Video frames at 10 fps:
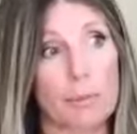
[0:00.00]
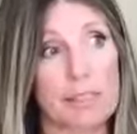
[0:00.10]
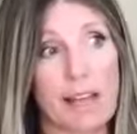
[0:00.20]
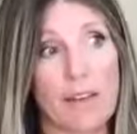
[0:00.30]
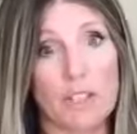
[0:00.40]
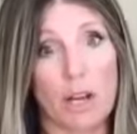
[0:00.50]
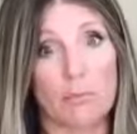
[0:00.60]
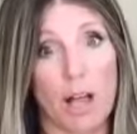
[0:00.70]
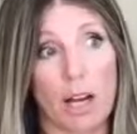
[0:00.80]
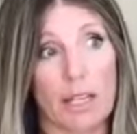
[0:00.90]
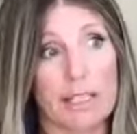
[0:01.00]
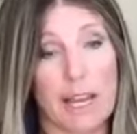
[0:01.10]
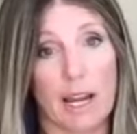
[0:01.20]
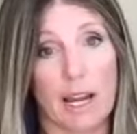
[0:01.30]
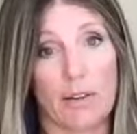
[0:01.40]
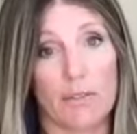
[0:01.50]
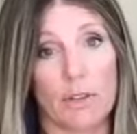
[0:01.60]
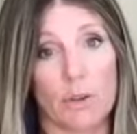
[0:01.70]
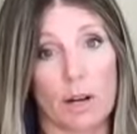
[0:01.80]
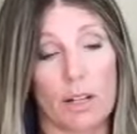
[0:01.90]
Sauvignon Blanc can take care of
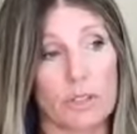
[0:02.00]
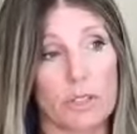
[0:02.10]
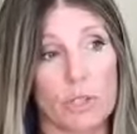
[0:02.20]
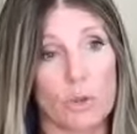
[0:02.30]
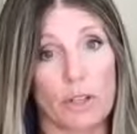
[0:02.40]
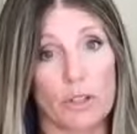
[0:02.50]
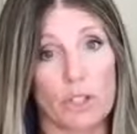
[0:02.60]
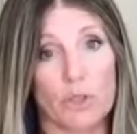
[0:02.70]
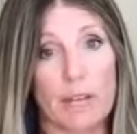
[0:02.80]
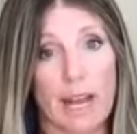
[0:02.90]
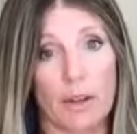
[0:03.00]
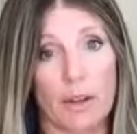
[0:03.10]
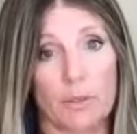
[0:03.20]
you. I'll just squelch you down.